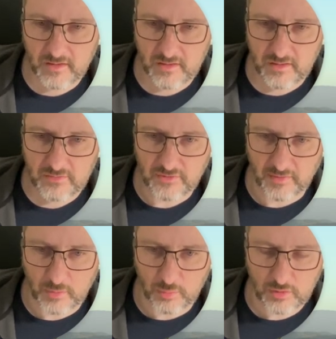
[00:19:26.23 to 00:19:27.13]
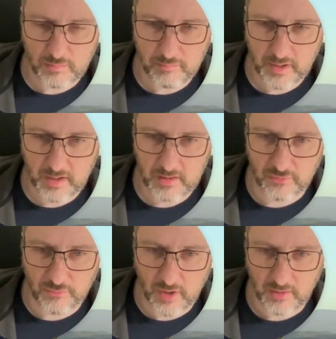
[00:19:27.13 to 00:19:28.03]
So that will compile and
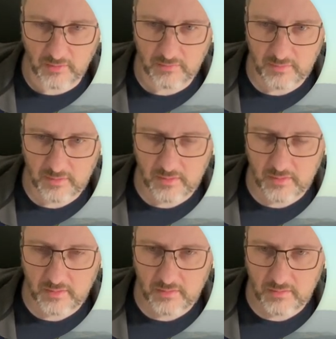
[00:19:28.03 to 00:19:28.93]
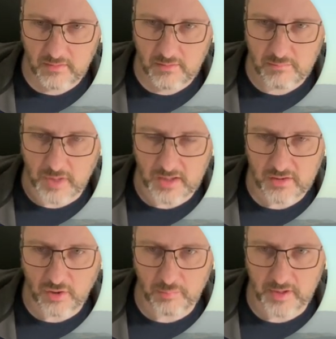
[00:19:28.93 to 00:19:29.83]
run my
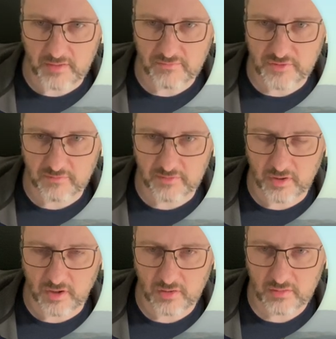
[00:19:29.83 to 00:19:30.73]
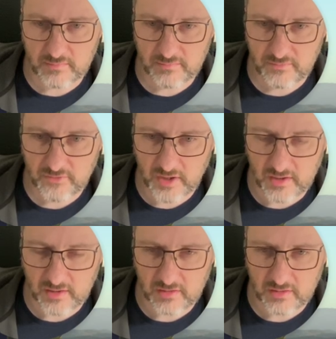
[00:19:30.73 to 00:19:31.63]
copy of trufflehog. Take
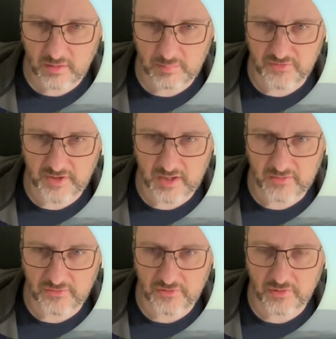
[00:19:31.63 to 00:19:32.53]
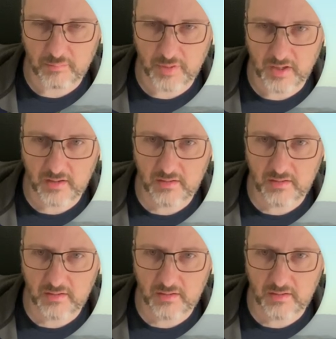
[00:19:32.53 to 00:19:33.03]
a couple of seconds to compile.